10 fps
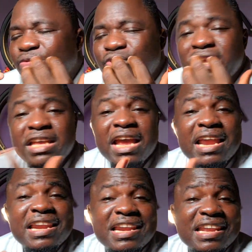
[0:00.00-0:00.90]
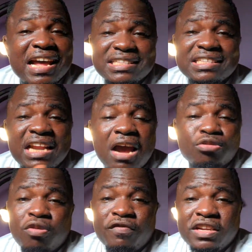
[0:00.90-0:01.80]
we gain nothing
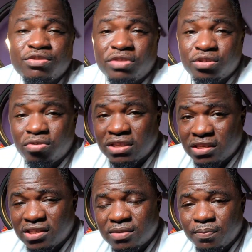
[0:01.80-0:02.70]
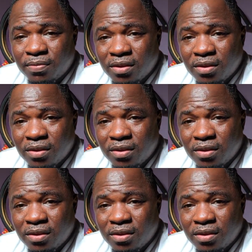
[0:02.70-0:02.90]
out of these resources.